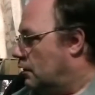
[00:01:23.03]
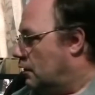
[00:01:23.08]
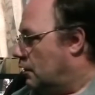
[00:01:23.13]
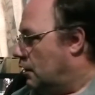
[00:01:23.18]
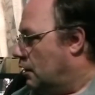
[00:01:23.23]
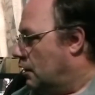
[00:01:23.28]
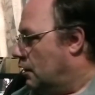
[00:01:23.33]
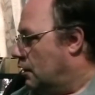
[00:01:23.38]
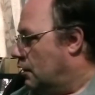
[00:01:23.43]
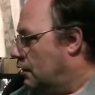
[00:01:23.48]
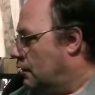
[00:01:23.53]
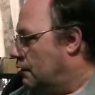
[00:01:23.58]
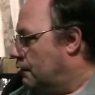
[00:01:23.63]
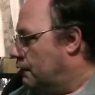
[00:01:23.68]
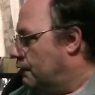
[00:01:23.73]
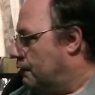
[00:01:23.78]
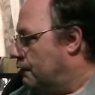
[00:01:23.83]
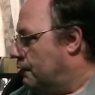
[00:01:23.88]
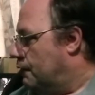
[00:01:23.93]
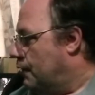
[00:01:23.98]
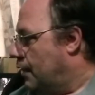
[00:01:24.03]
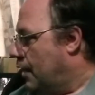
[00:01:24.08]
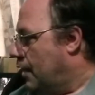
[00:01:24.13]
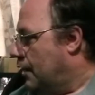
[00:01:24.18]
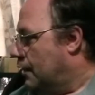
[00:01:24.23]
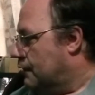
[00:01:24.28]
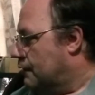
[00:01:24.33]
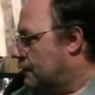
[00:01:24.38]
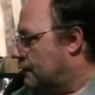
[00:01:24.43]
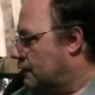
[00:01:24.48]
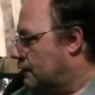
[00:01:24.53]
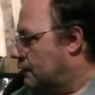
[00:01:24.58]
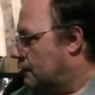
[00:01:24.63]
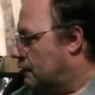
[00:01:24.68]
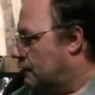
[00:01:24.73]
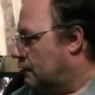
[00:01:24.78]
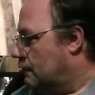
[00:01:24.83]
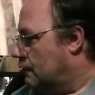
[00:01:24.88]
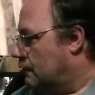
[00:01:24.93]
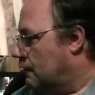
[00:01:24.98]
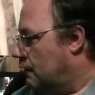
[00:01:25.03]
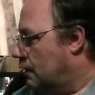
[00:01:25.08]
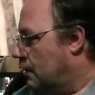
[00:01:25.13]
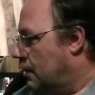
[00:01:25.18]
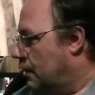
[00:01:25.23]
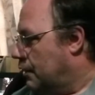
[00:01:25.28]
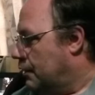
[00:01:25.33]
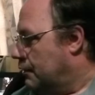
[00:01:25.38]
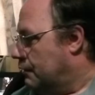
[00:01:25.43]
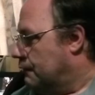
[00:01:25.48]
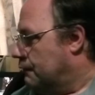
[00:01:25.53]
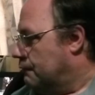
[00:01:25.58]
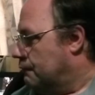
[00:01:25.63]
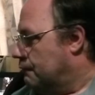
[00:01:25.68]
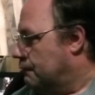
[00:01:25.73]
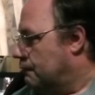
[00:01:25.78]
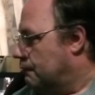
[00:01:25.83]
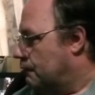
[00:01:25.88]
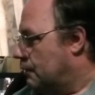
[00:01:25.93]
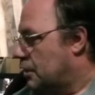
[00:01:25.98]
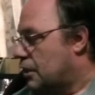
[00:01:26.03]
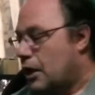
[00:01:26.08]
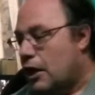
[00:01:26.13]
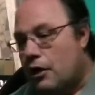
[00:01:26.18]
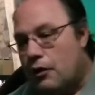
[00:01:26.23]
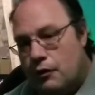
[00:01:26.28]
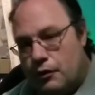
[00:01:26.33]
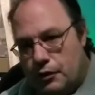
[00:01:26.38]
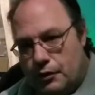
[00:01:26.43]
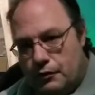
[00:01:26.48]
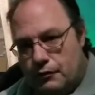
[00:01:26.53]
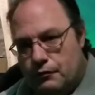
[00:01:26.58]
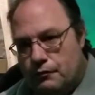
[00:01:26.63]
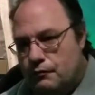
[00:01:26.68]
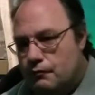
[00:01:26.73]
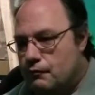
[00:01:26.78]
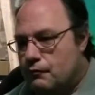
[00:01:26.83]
uh, that I inherit it